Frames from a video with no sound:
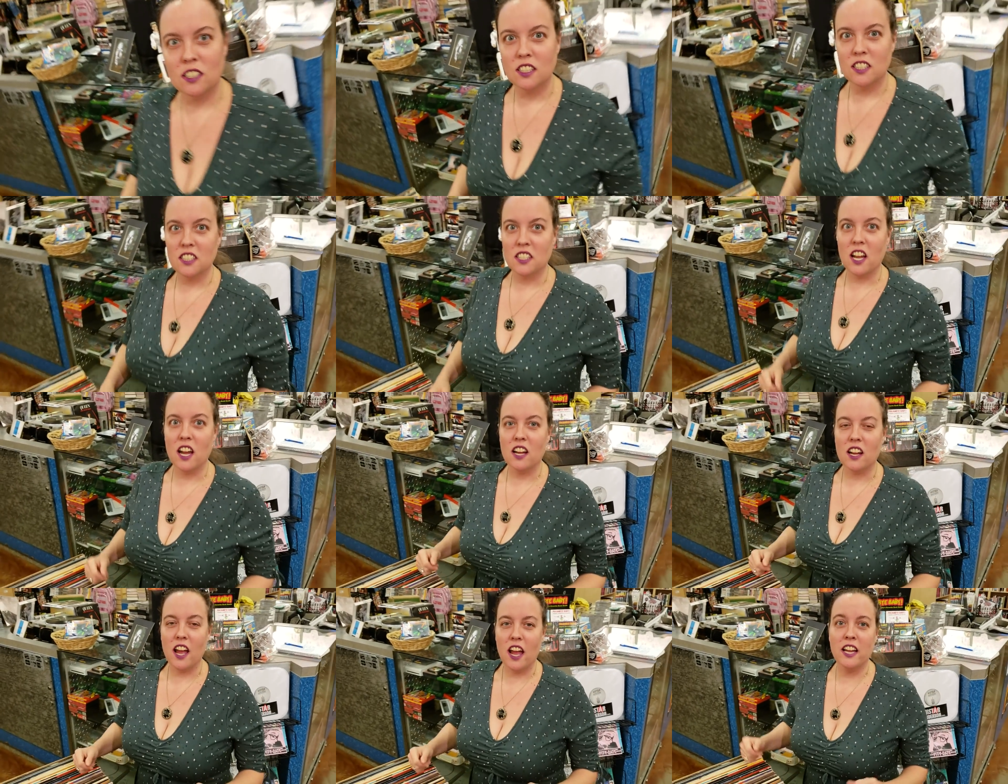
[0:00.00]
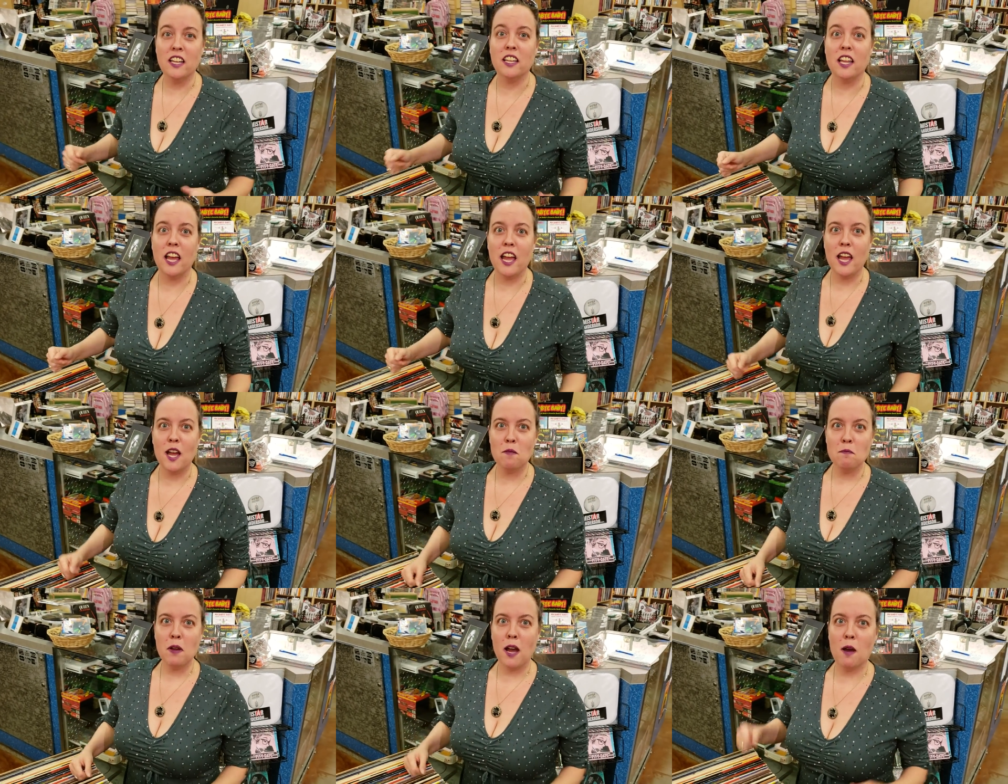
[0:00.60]
What? And
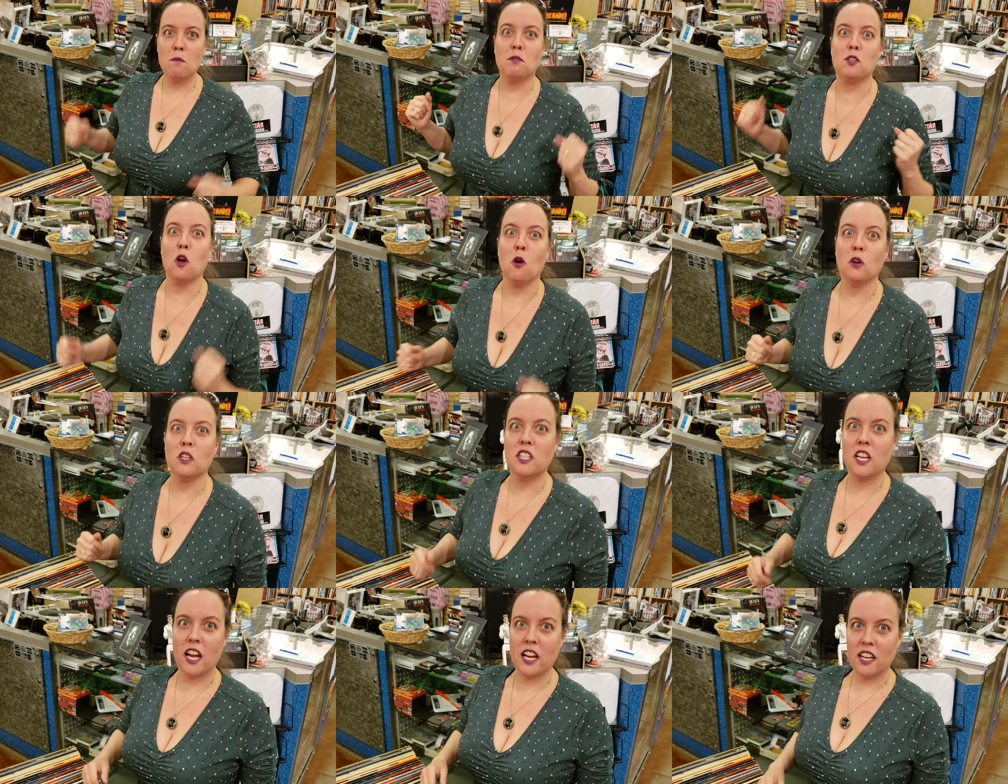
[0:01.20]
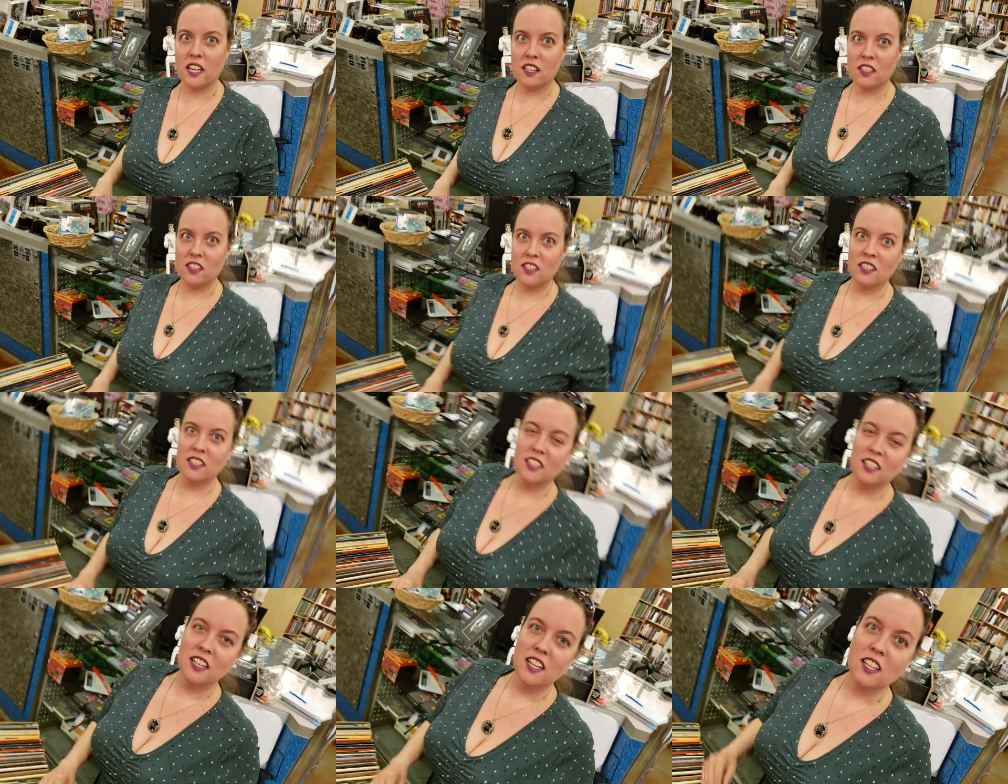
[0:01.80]
glam. I'm so excited.
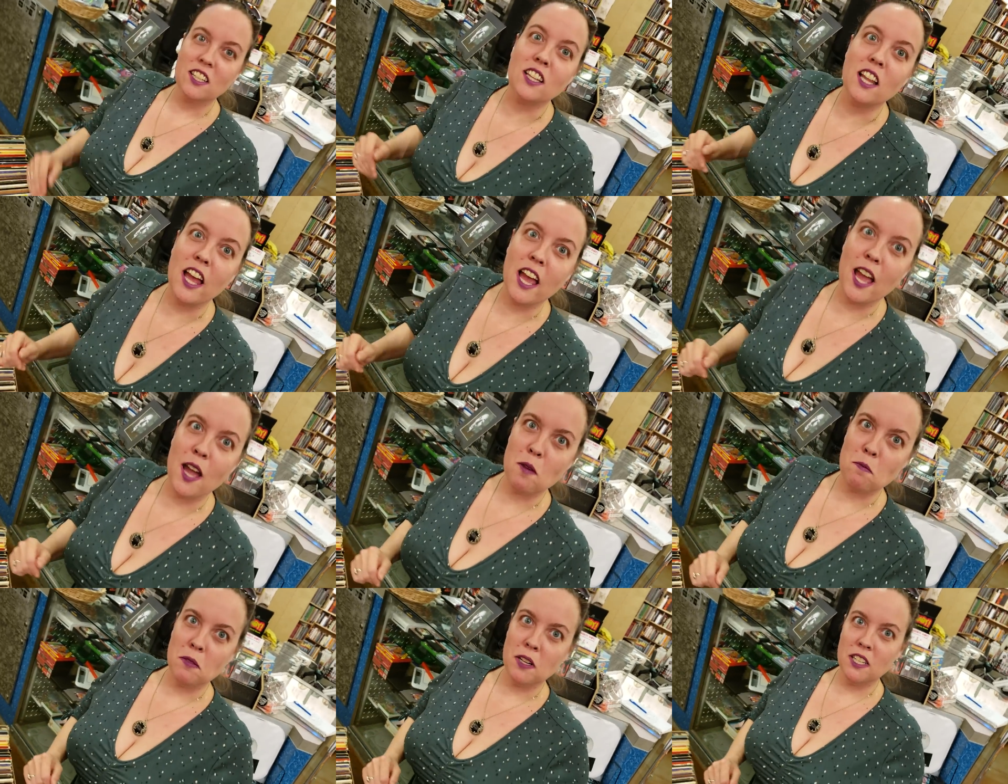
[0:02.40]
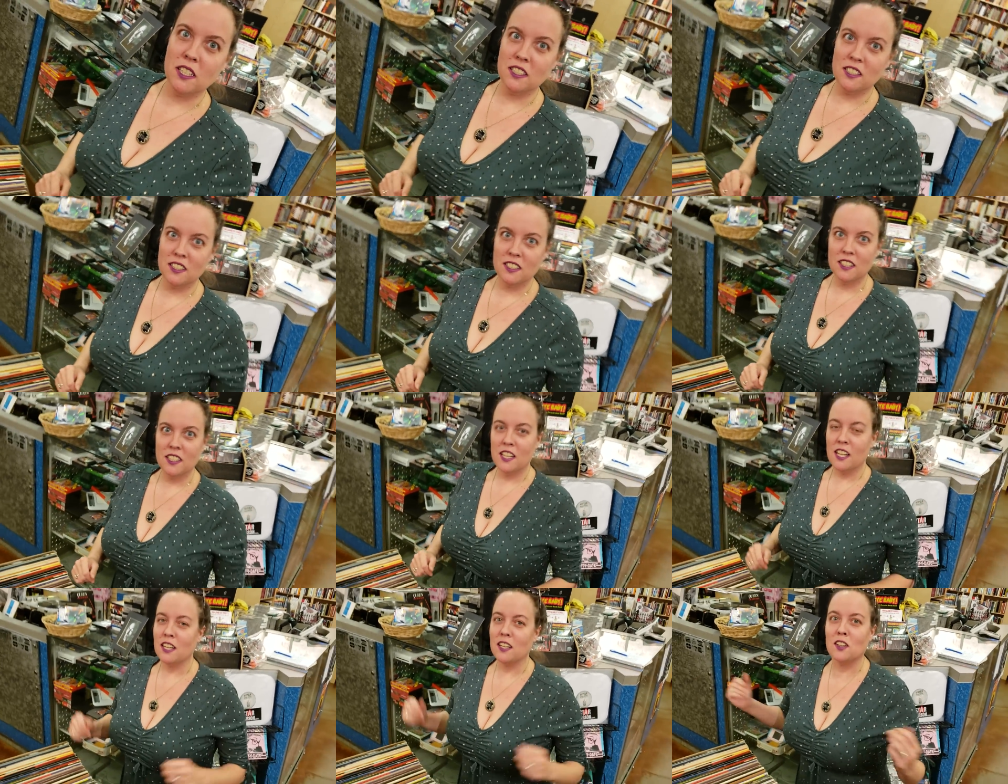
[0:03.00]
Glam? Glam.
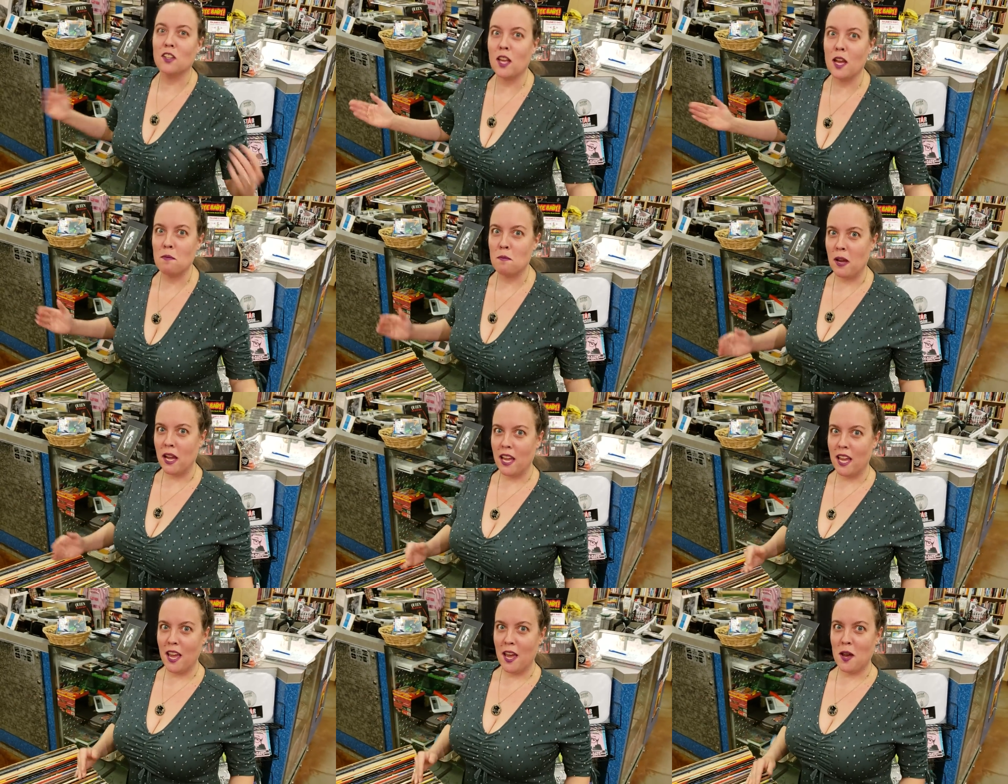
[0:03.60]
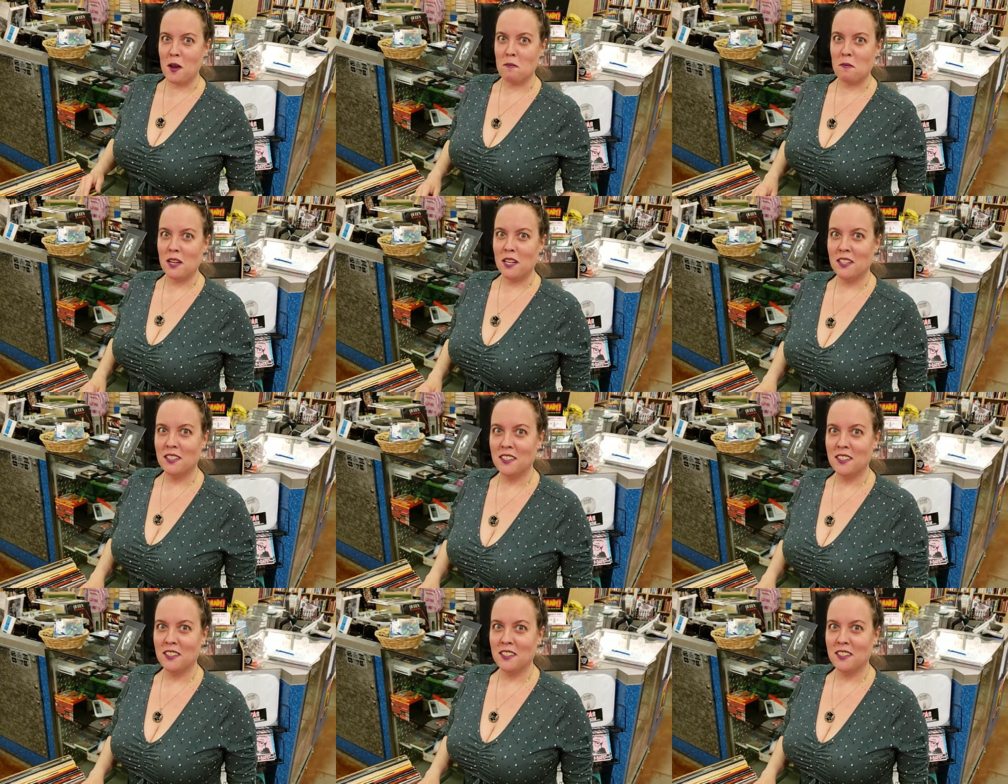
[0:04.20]
Glam. Glam I am.